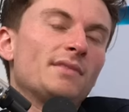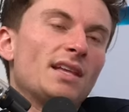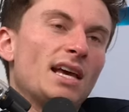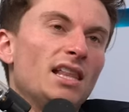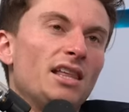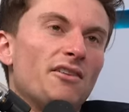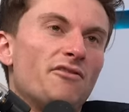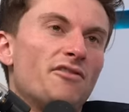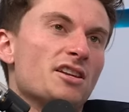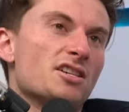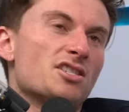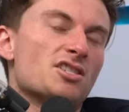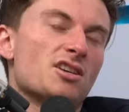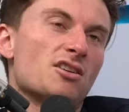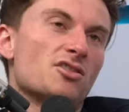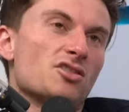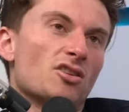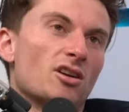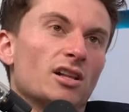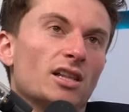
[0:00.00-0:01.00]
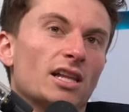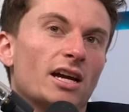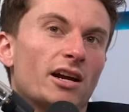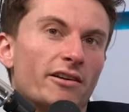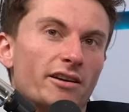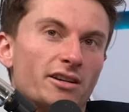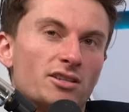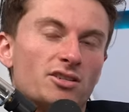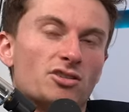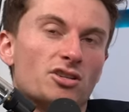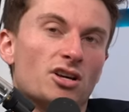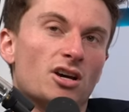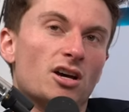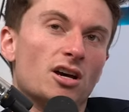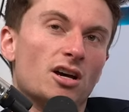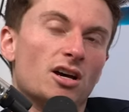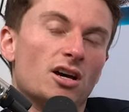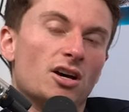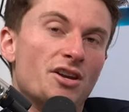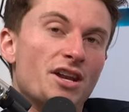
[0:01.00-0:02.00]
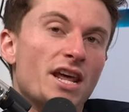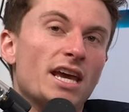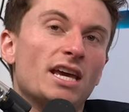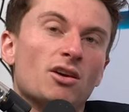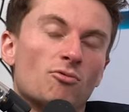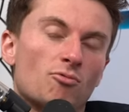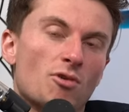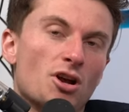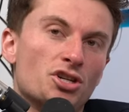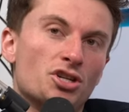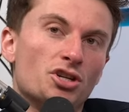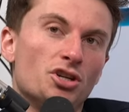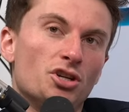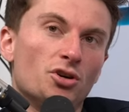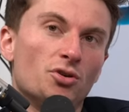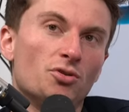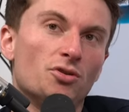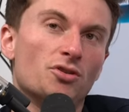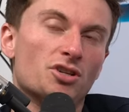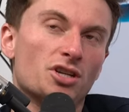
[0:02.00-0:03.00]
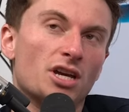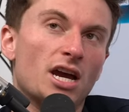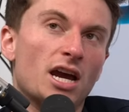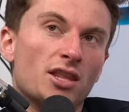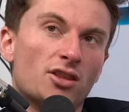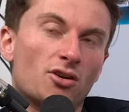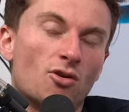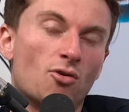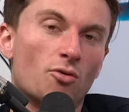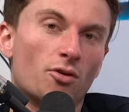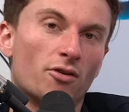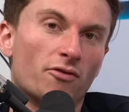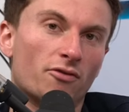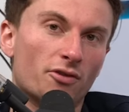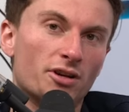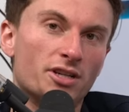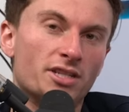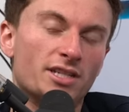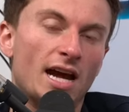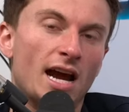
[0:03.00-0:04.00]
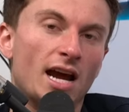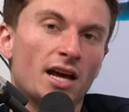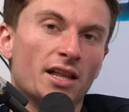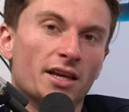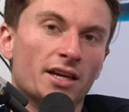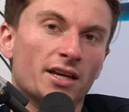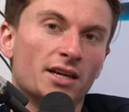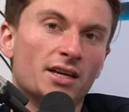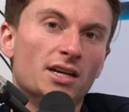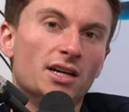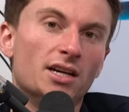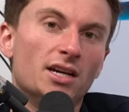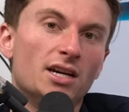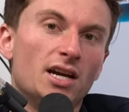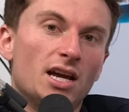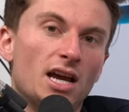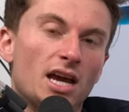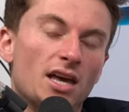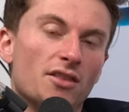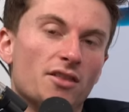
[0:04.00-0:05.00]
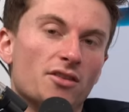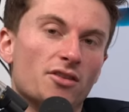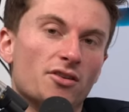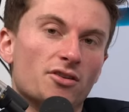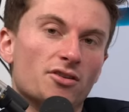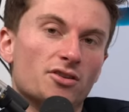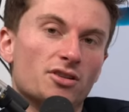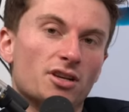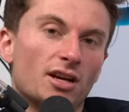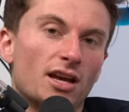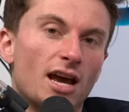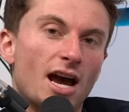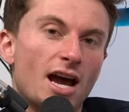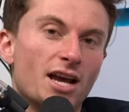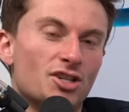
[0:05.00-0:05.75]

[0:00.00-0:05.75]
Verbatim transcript: LA Fitness saunas are hilarious. There's a naked Russian dude. There's a guy in the corner freestyling, and then there's a guy